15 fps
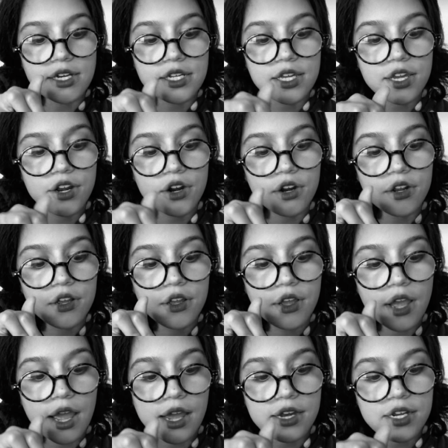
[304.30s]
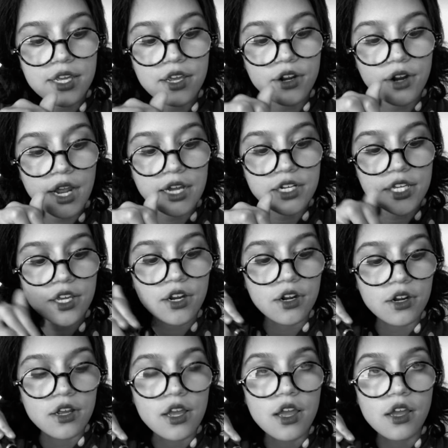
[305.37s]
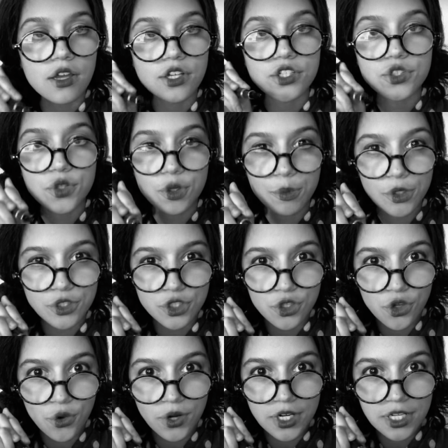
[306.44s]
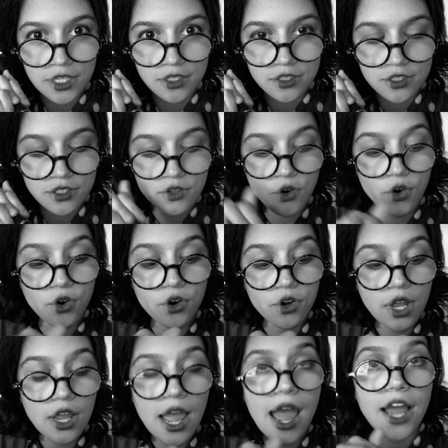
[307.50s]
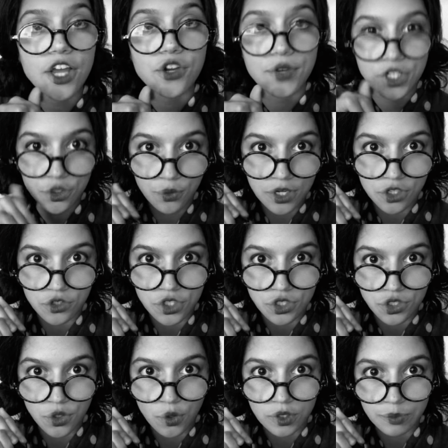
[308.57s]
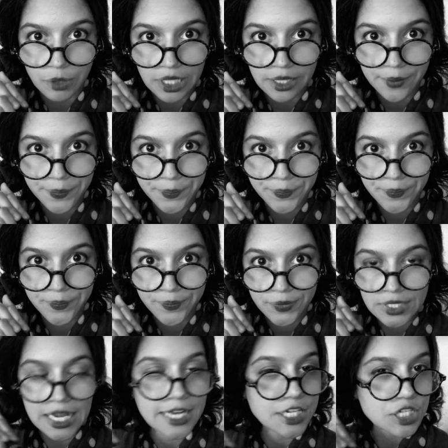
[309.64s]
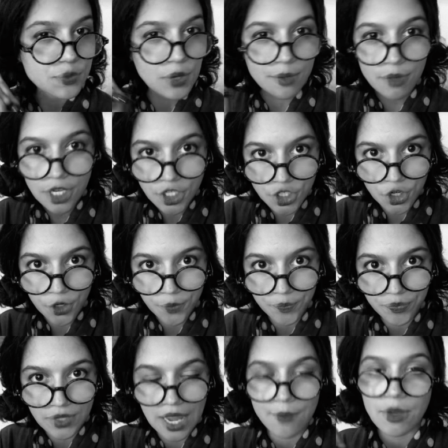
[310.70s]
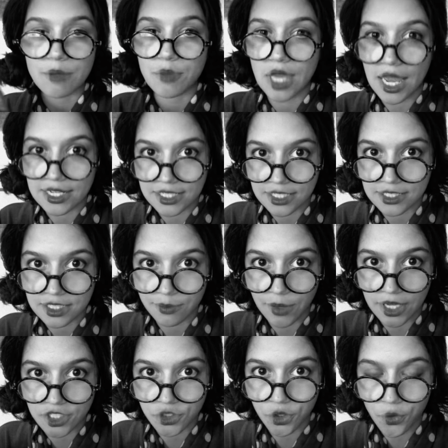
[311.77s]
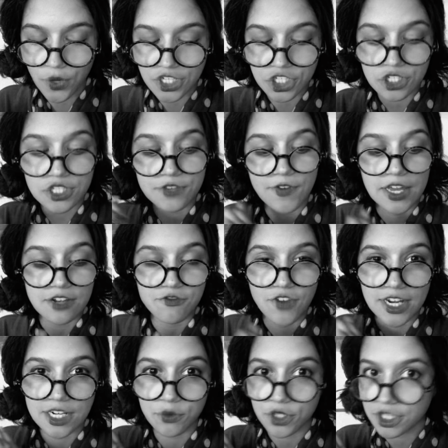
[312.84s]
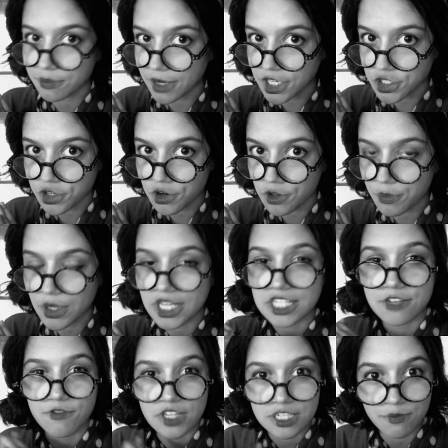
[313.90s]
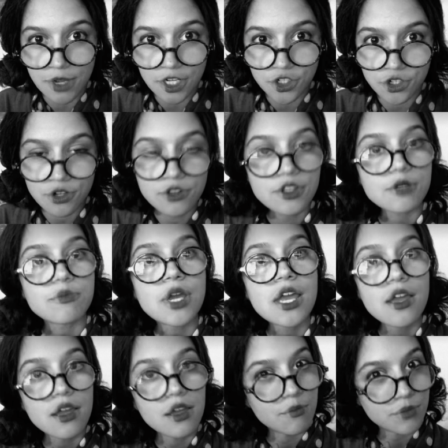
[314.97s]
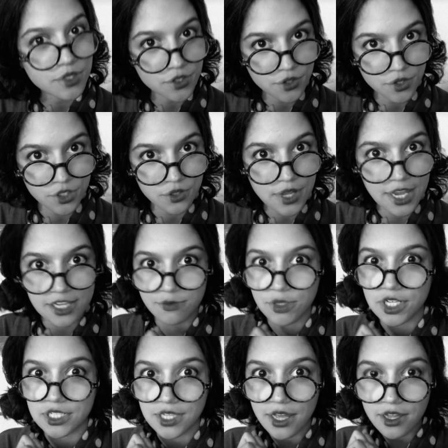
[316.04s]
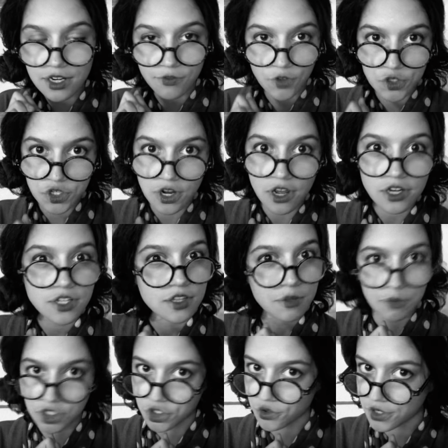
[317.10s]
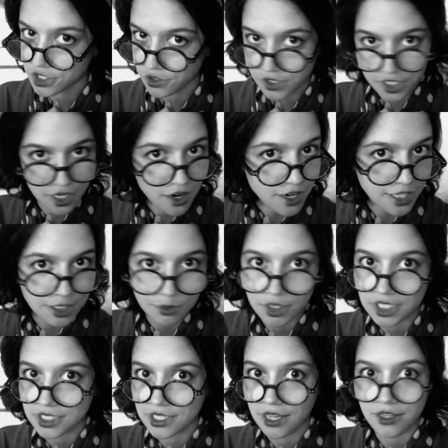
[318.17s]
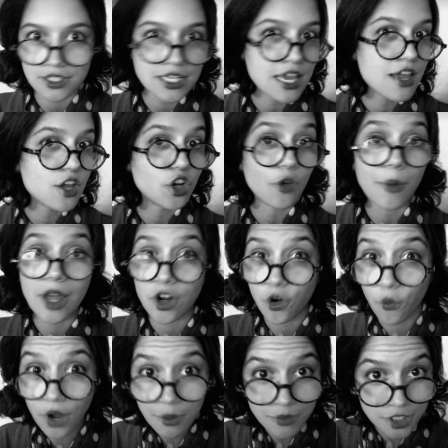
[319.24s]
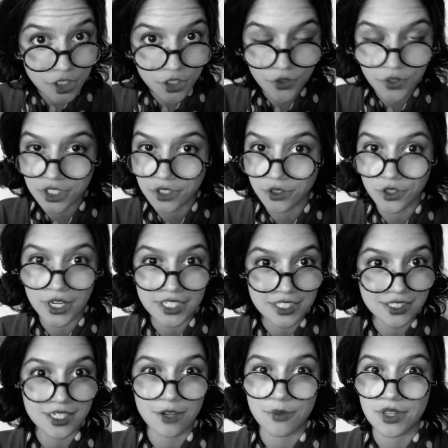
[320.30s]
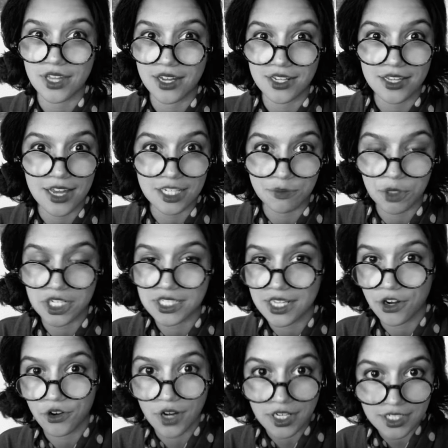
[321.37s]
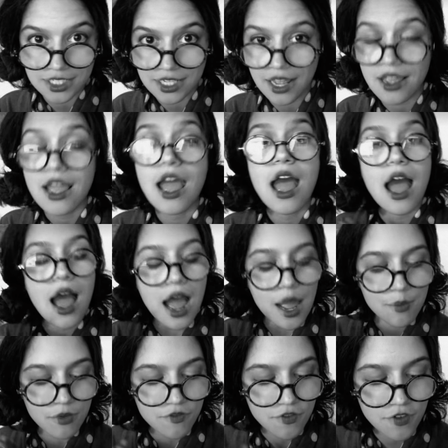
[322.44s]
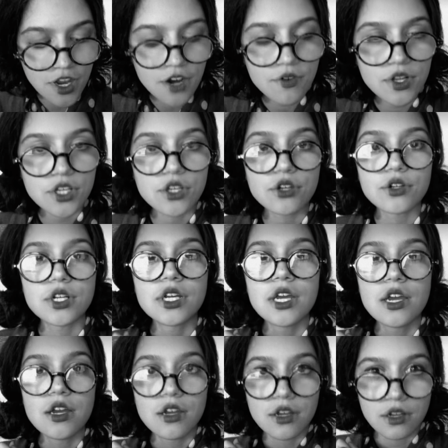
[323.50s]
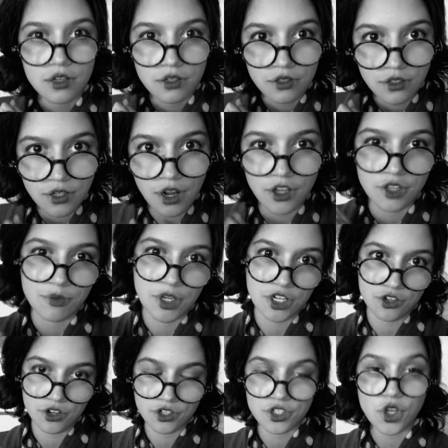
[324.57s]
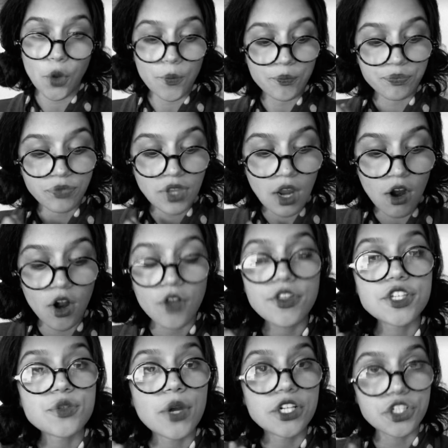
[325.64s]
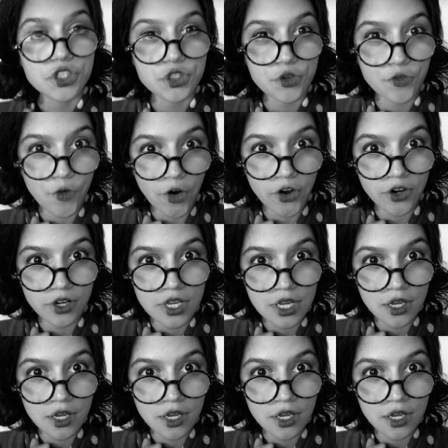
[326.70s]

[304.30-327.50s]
and here and here and here. Suitable to your needs or accurate to what you just told me. I just want to make sure. I might be asking some extra questions if I can find it within my journal because if it's in my journal then Mr. Crystal asked me to say it. If it's not, then Mr. Crystal did not ask me to say it. No matter what Mr. Crystal tries to tell me that he asked me to say or not to say, I'm a very good documenter. So, are all these questions so far?